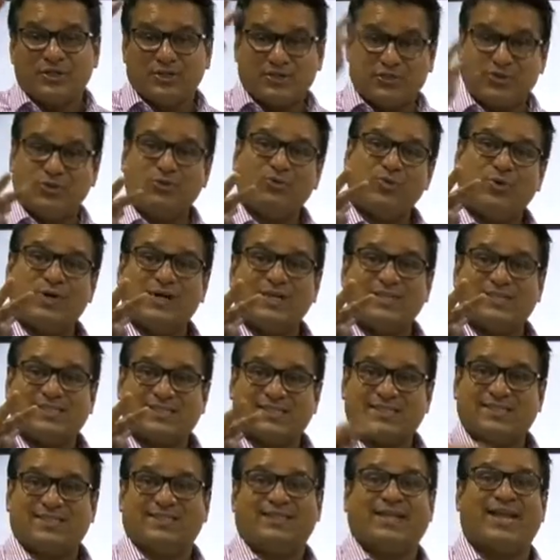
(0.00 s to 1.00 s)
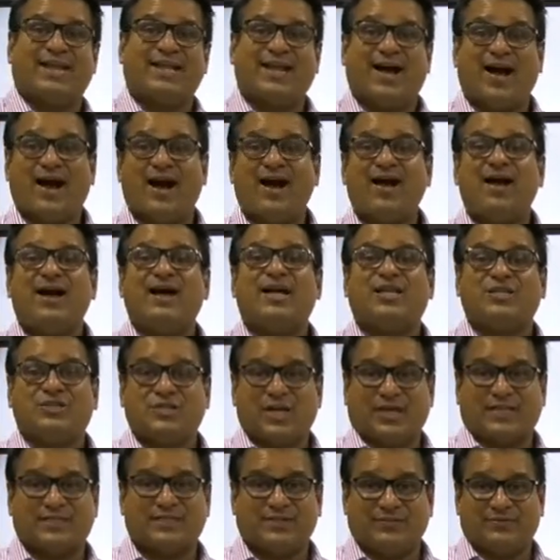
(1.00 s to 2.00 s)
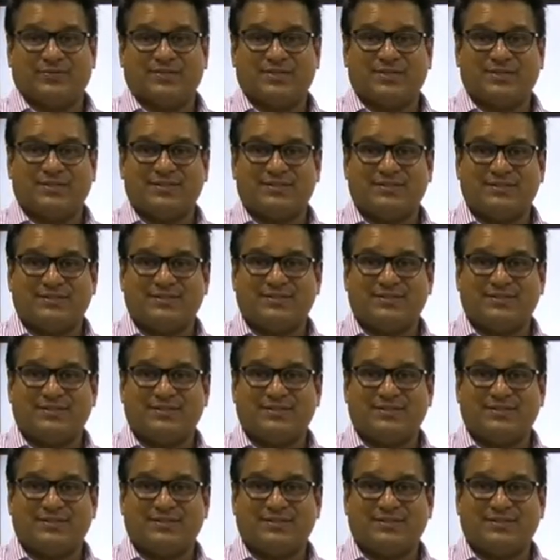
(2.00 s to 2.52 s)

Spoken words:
2 words that are adjectives.